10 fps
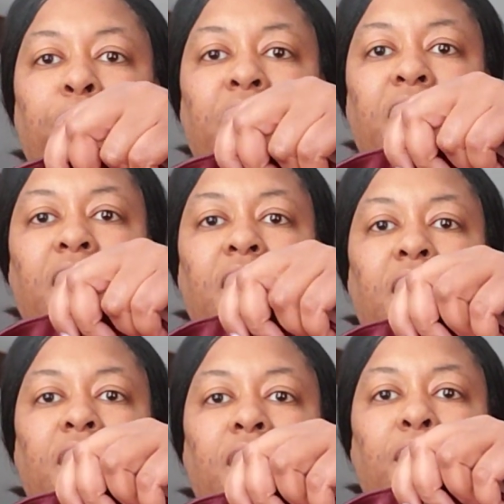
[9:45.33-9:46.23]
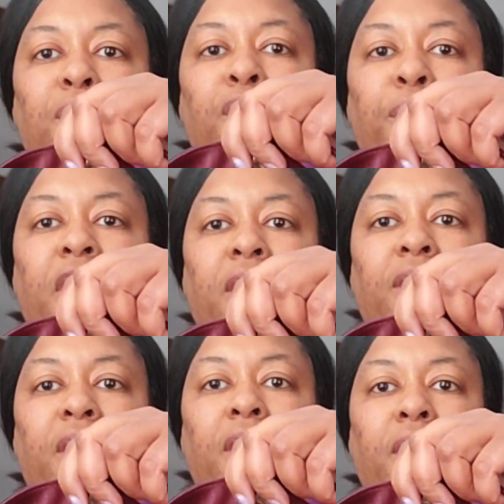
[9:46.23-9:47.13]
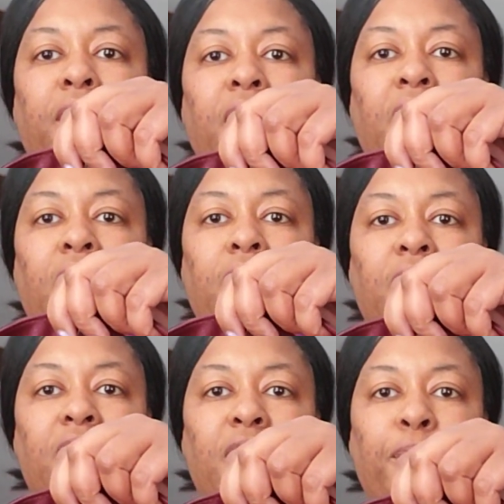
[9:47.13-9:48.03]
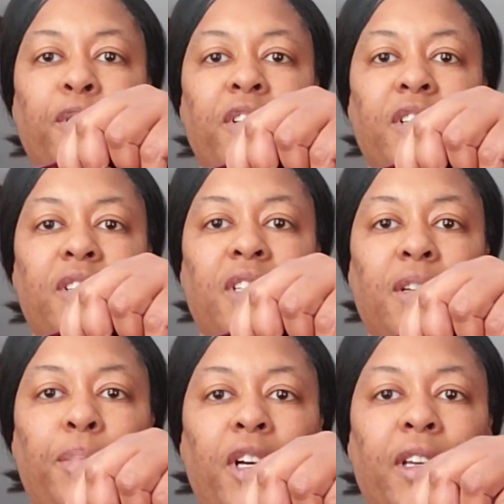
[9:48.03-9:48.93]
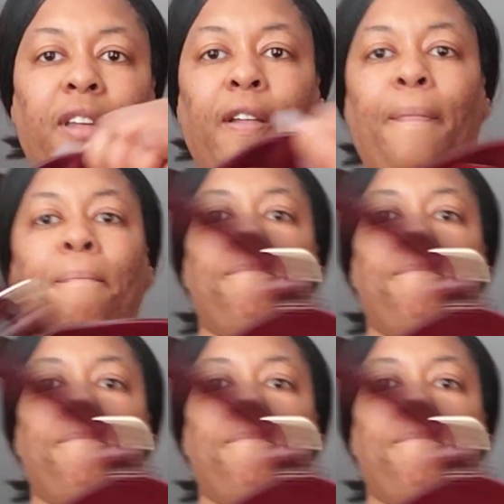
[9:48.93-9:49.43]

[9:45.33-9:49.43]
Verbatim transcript: with the logo back there, the zipper and the slip pocket.